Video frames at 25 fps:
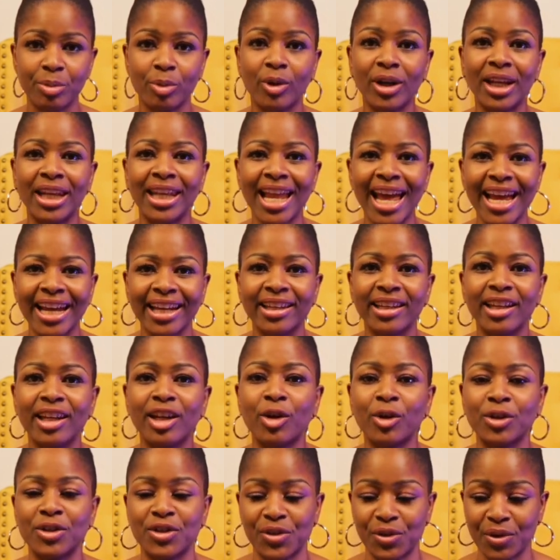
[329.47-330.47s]
will likely
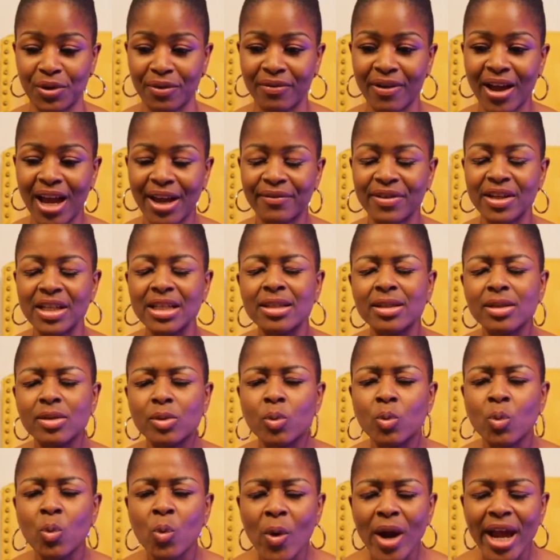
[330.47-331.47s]
not survive is
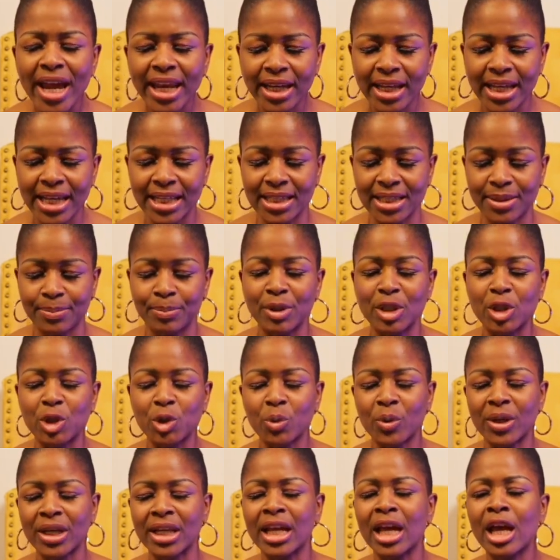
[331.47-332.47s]
when it's
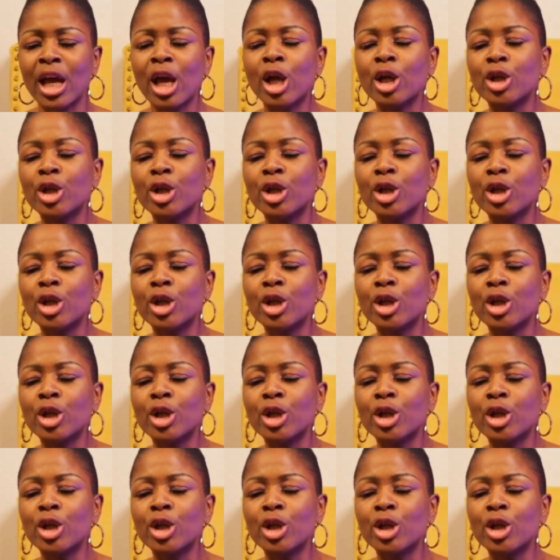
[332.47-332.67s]
between